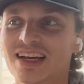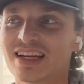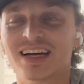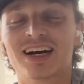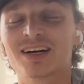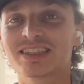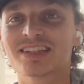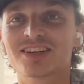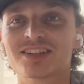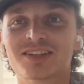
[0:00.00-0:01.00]
Yeah, I did
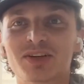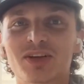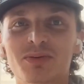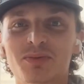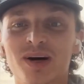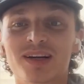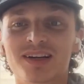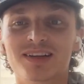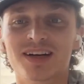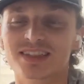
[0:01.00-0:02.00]
learn that the human body
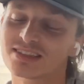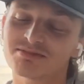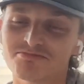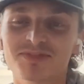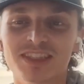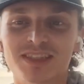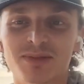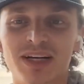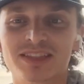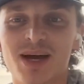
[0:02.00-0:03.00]
can last a decent
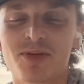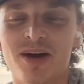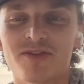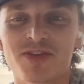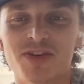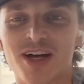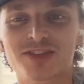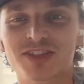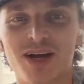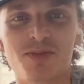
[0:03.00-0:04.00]
amount of time without food,
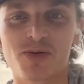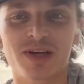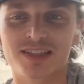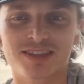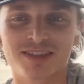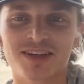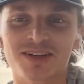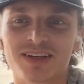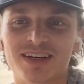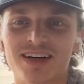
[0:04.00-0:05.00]
actually a couple of weeks.
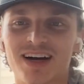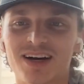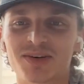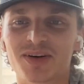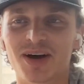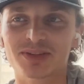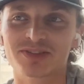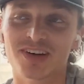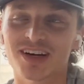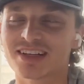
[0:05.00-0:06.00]
So I was
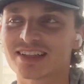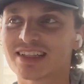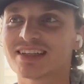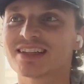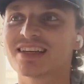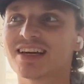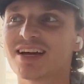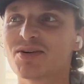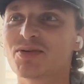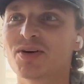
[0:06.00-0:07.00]
fine at the end of the
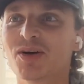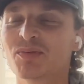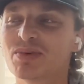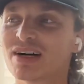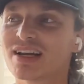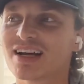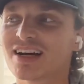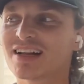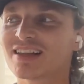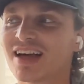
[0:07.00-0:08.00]
day, but
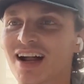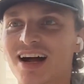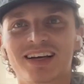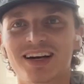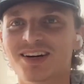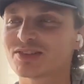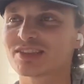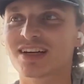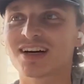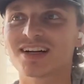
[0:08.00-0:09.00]
that hike out was
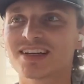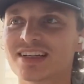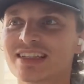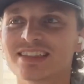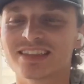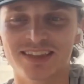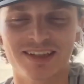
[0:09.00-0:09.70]
not easy.